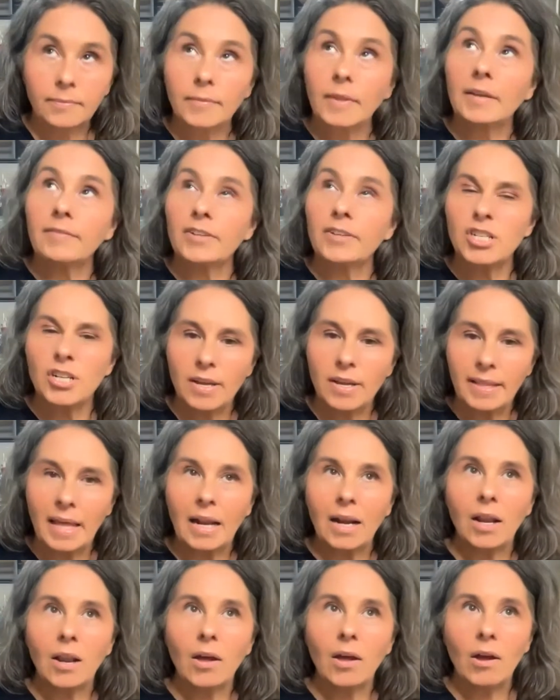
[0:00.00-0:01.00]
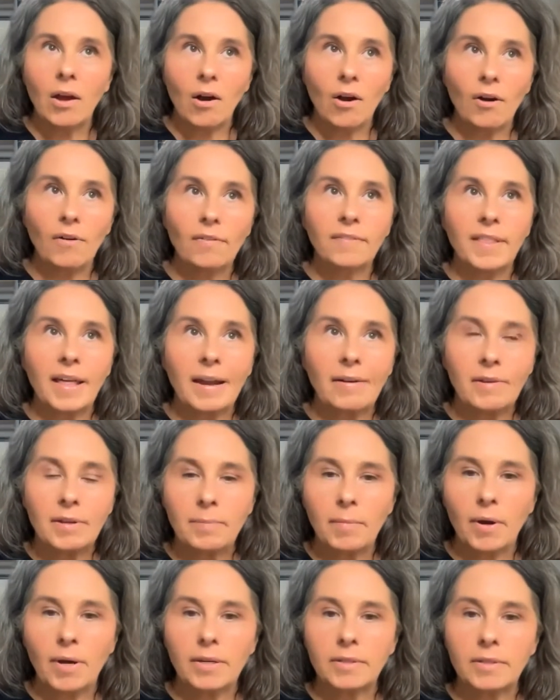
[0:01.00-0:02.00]
If I turn that light off there, it
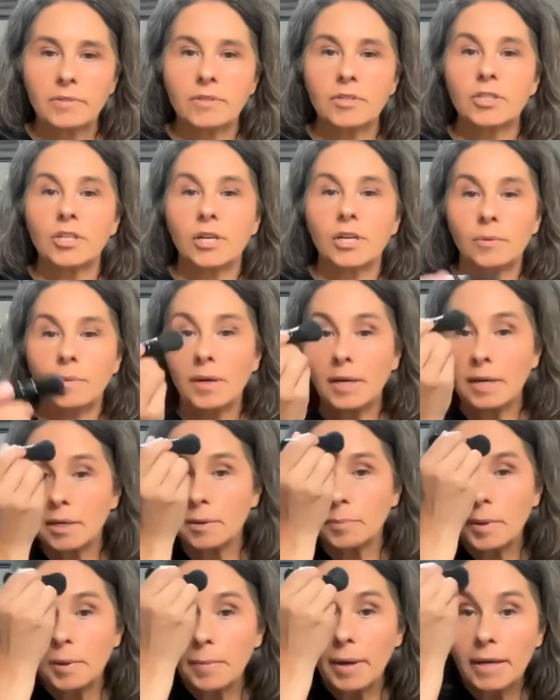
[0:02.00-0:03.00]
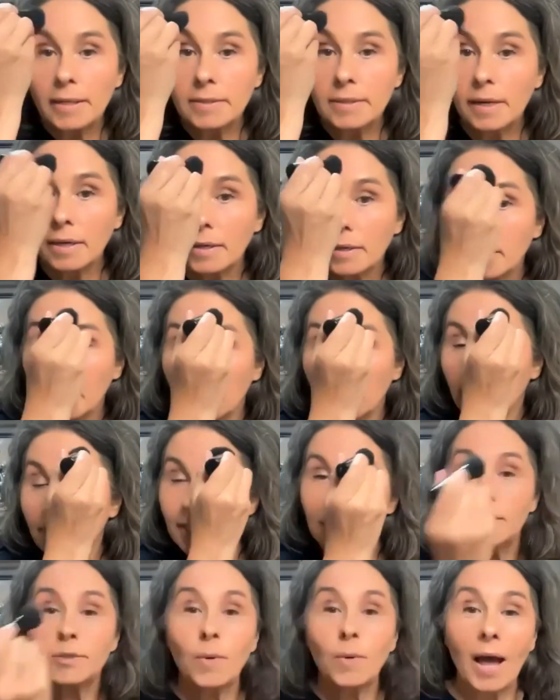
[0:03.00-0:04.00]
might show you a little bit better.
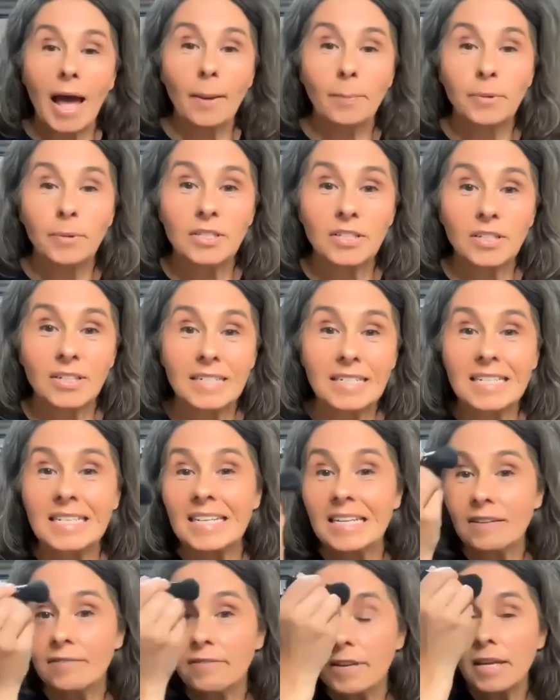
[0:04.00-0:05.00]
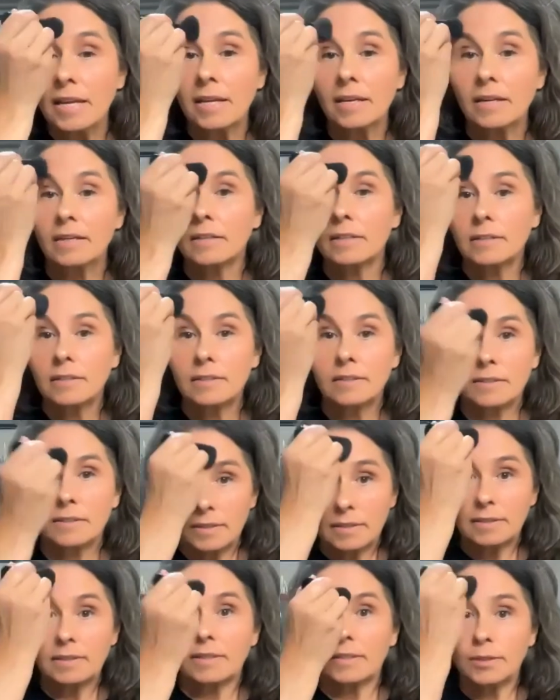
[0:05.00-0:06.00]
This is what happens on TV.
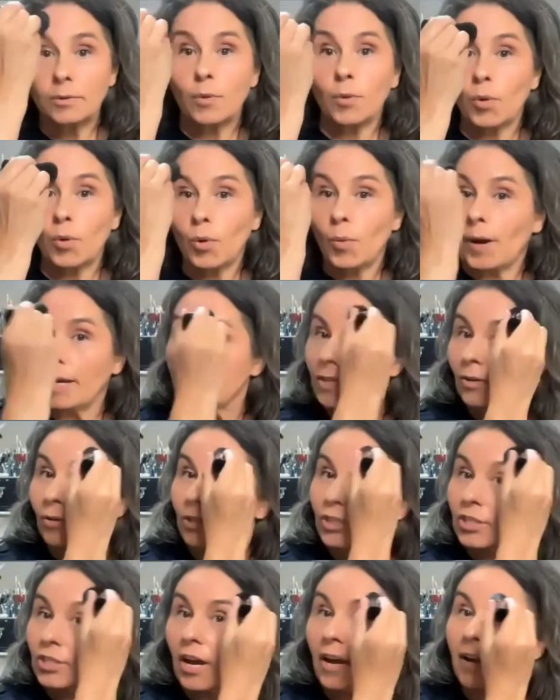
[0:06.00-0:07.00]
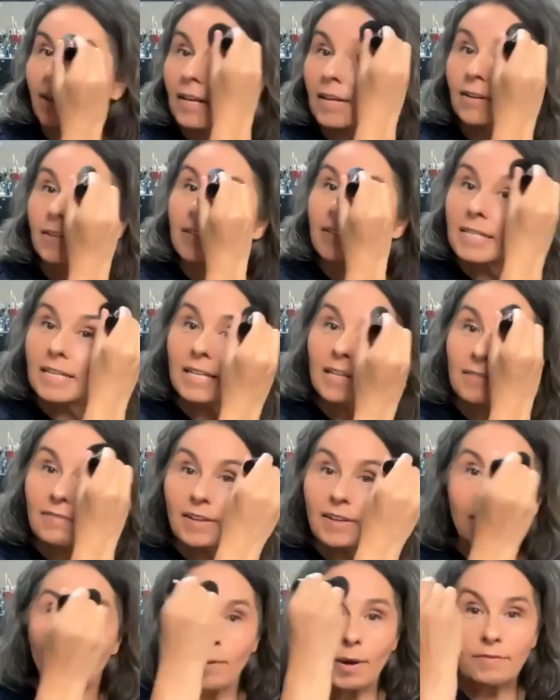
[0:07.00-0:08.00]
You always look shiny on
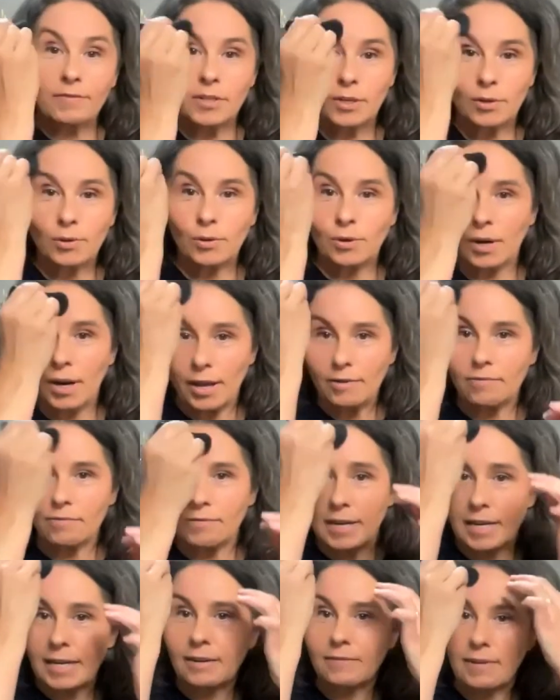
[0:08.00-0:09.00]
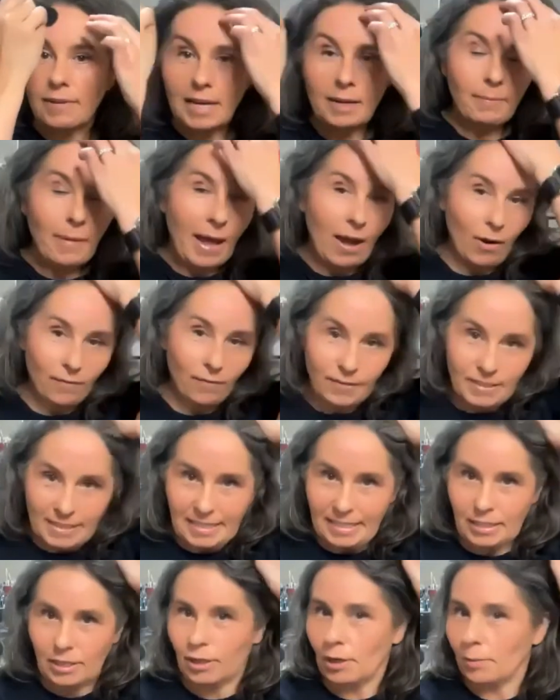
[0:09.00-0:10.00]
TV. You have to look like really, really matte. Obviously,
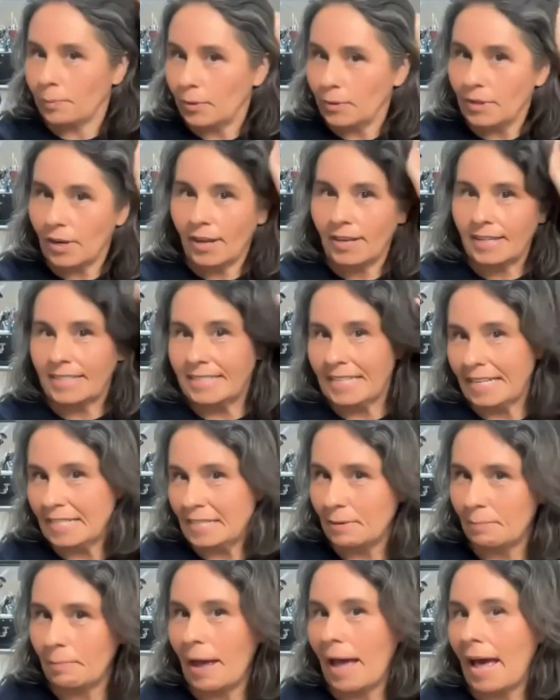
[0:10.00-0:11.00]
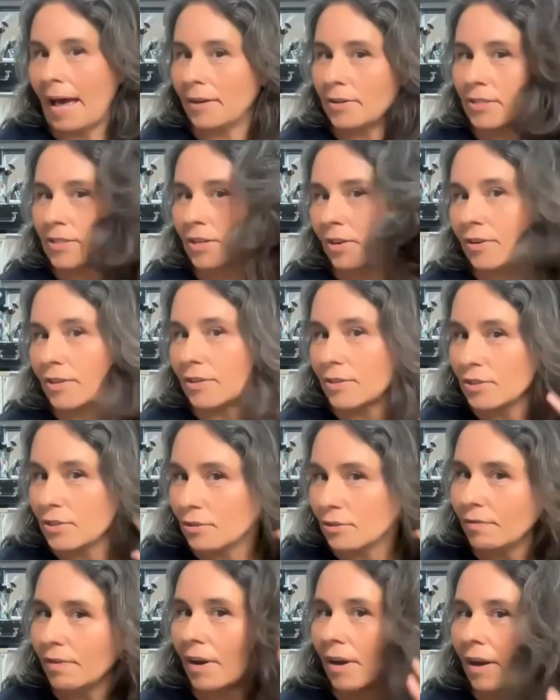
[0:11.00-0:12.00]
you could put like setting powders on and
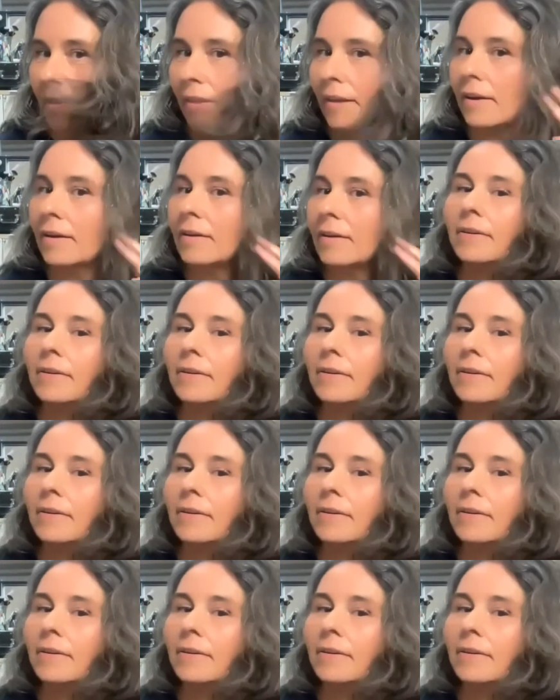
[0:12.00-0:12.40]
stuff like that.